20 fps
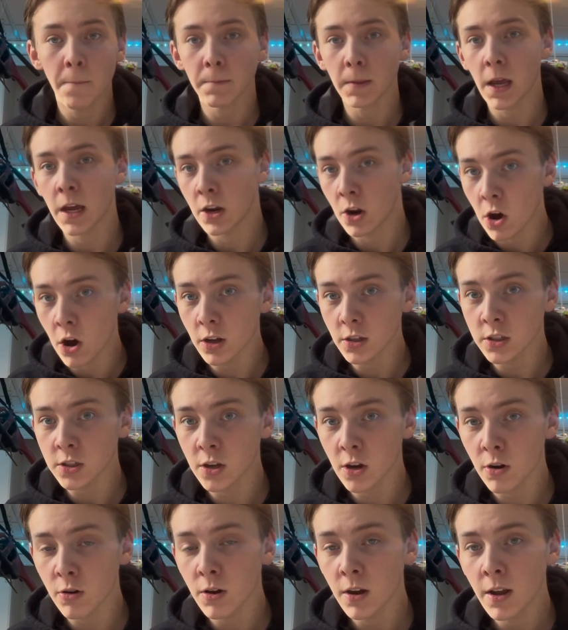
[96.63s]
And
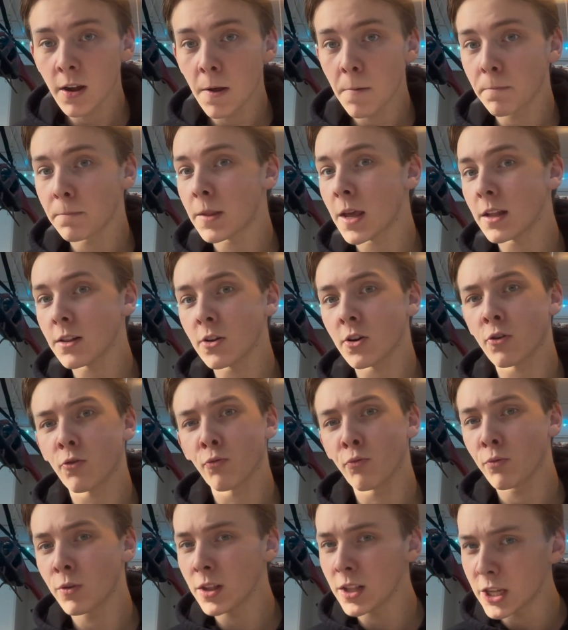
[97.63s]
also, they look
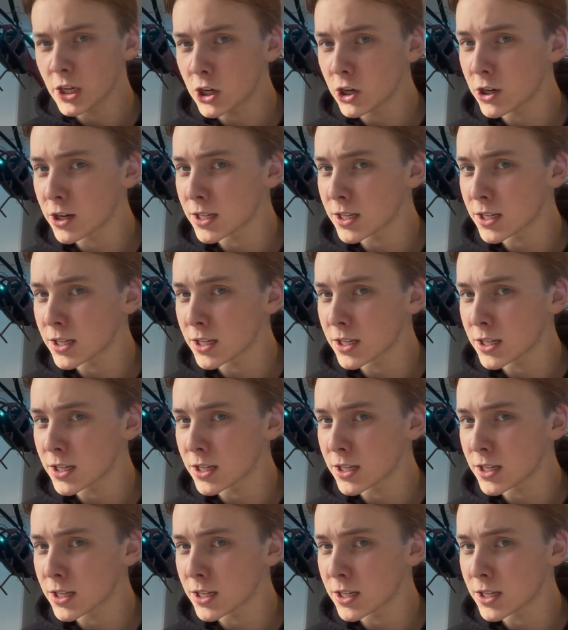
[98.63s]
really good,